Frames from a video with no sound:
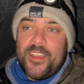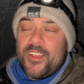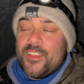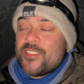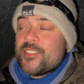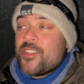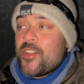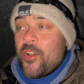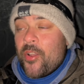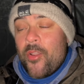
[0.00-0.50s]

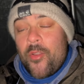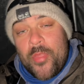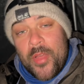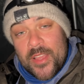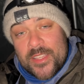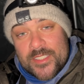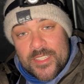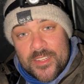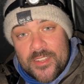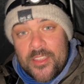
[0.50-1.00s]
So
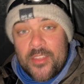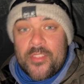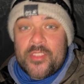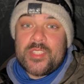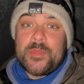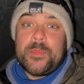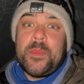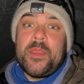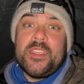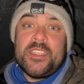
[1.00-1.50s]
that's another
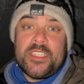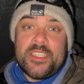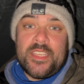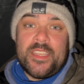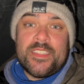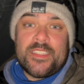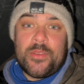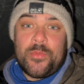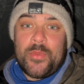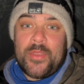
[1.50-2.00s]

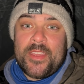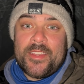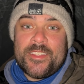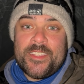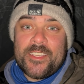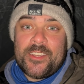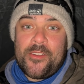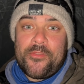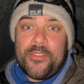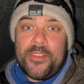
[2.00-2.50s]
species that we can
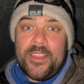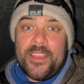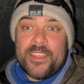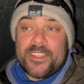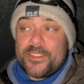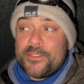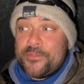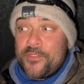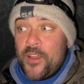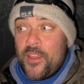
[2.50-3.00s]
tick off a
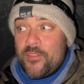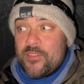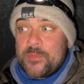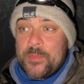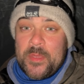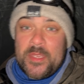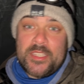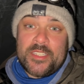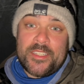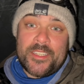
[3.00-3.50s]
list. Five
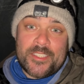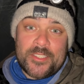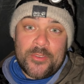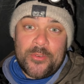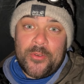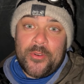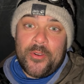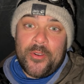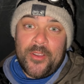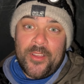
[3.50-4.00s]
species
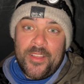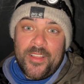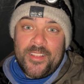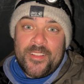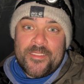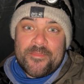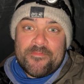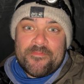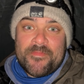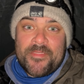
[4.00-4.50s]
caught
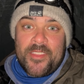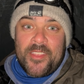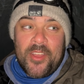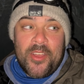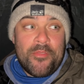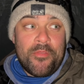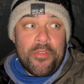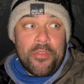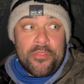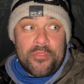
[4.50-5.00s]

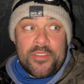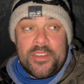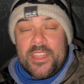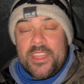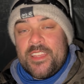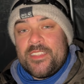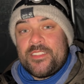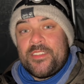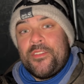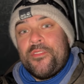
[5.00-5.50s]
over 3
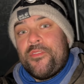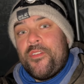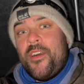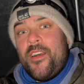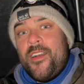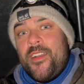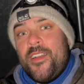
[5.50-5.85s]
days so far.